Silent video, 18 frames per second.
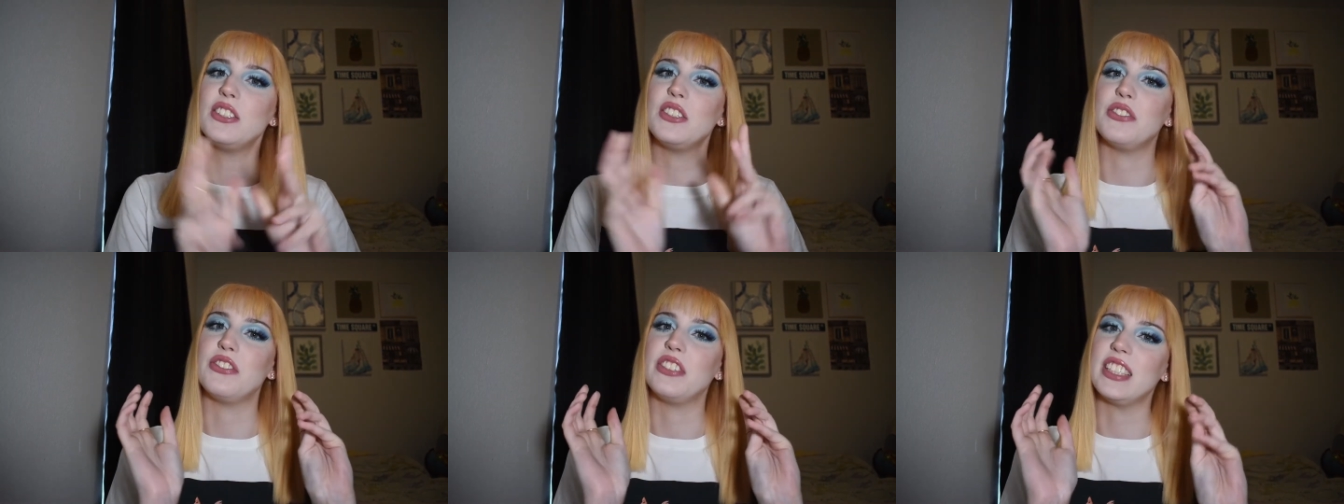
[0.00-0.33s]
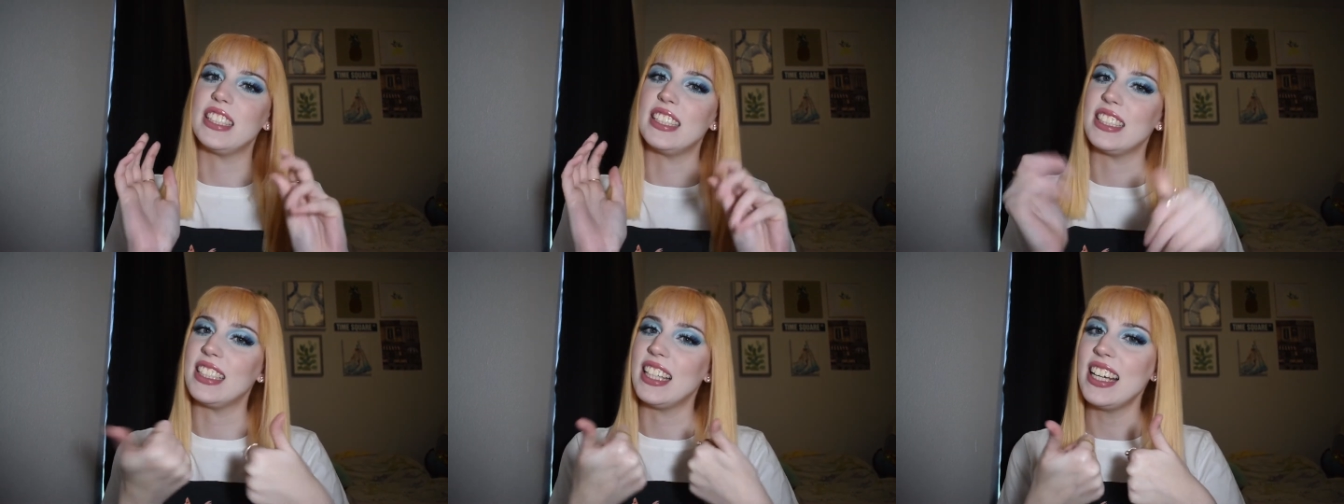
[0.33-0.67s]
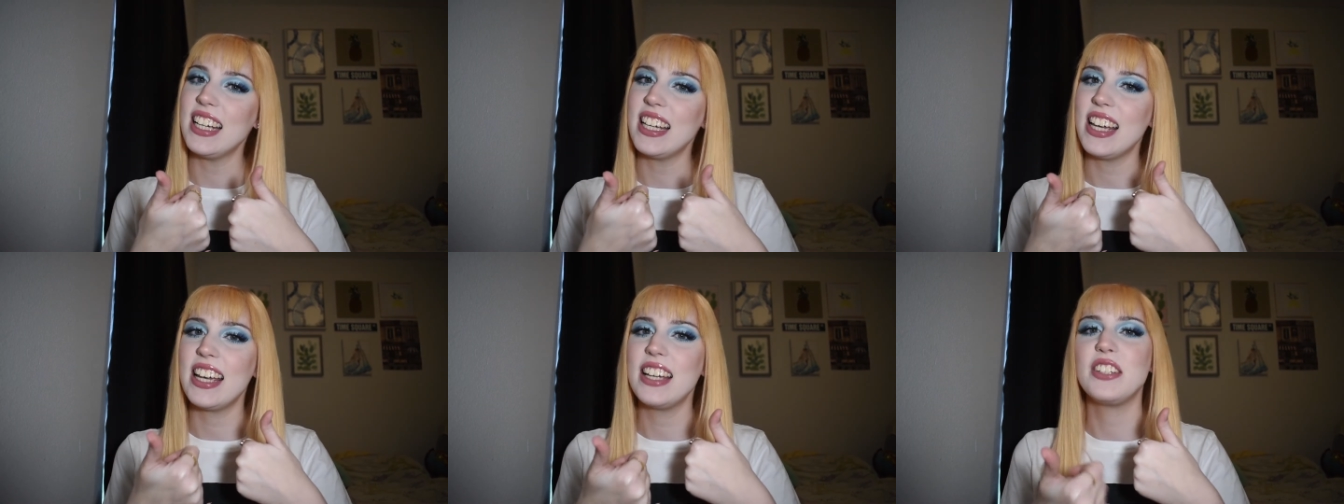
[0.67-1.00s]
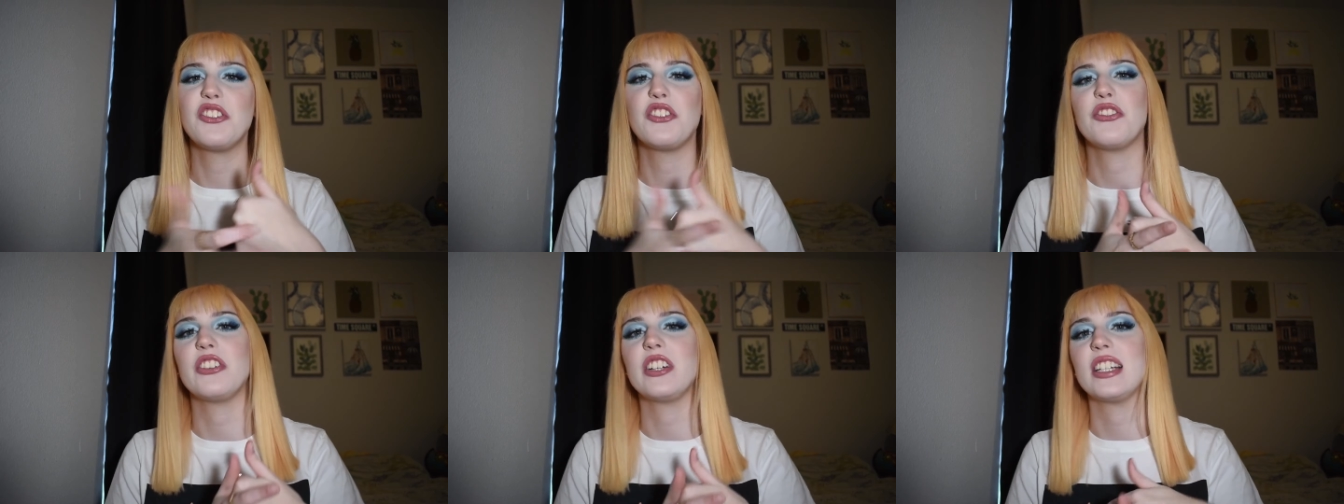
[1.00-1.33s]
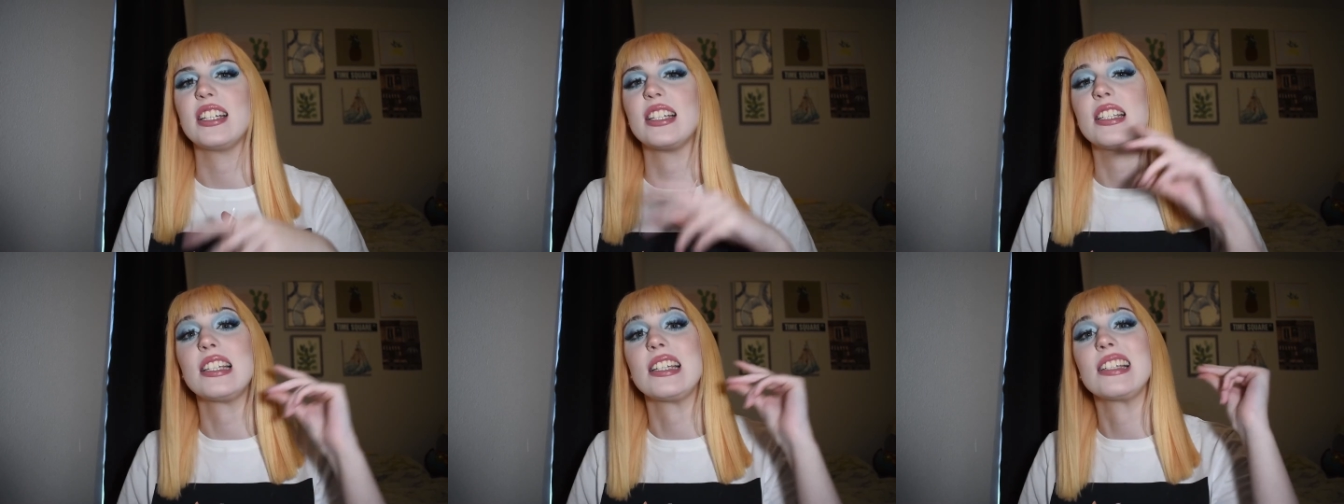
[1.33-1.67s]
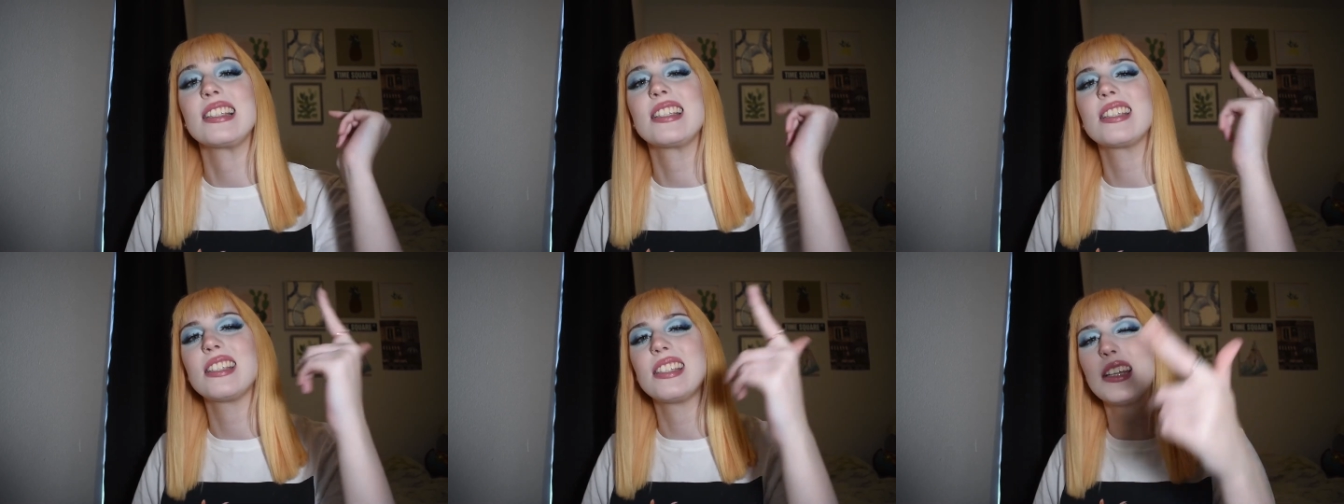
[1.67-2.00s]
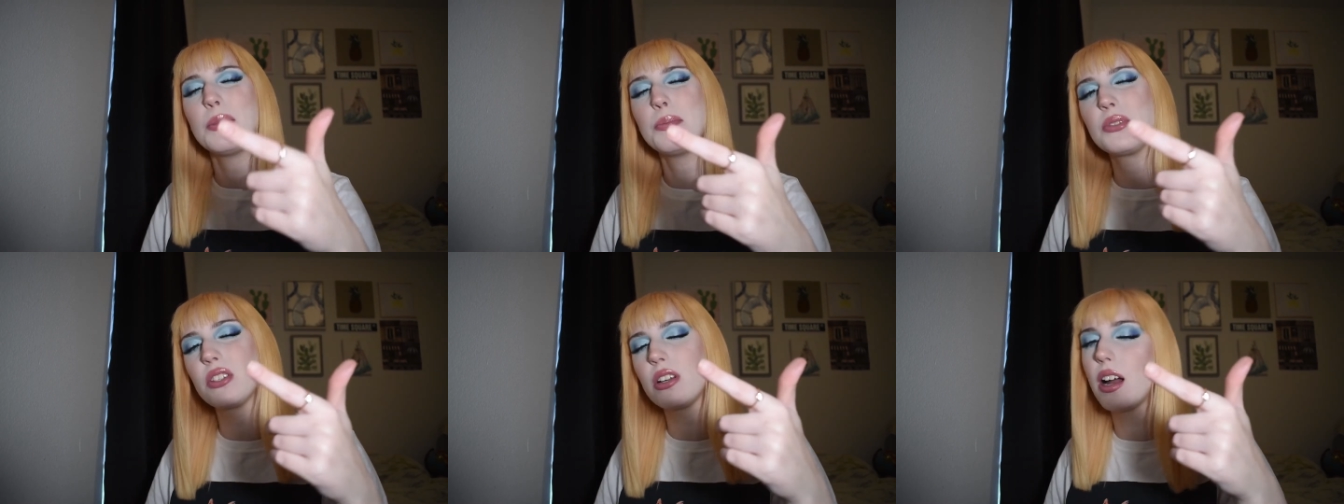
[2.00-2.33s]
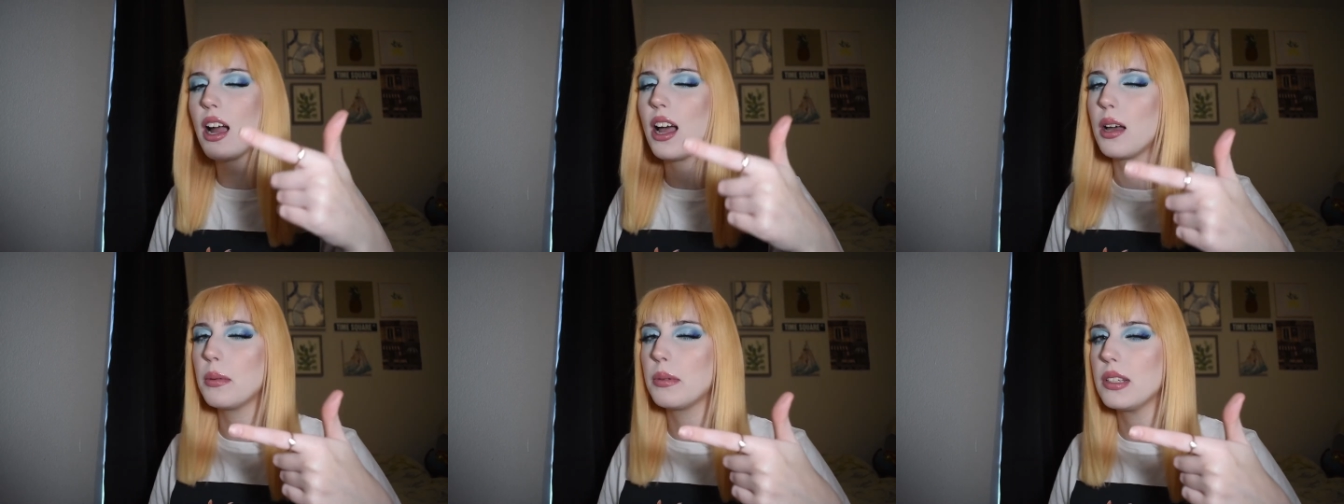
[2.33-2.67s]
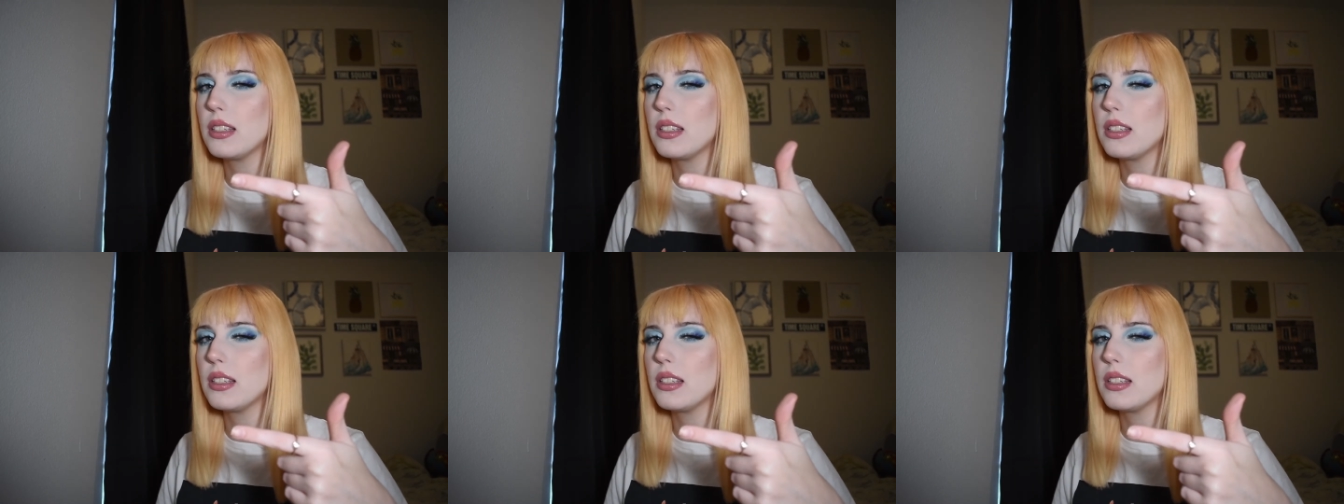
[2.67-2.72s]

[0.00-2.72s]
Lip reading: don't forget to like it, and don't forget to subscribe